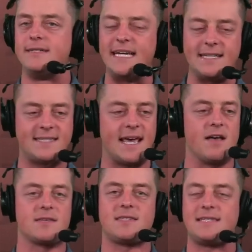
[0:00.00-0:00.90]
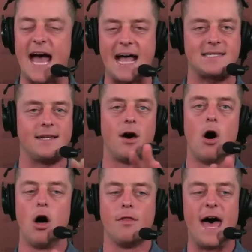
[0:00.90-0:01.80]
details, stats, and
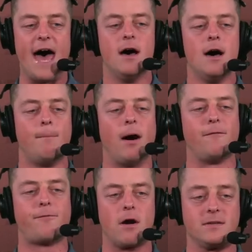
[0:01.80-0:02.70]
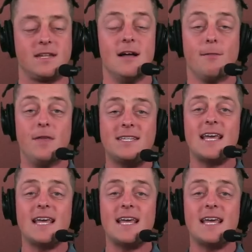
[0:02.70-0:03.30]
all that, but first, this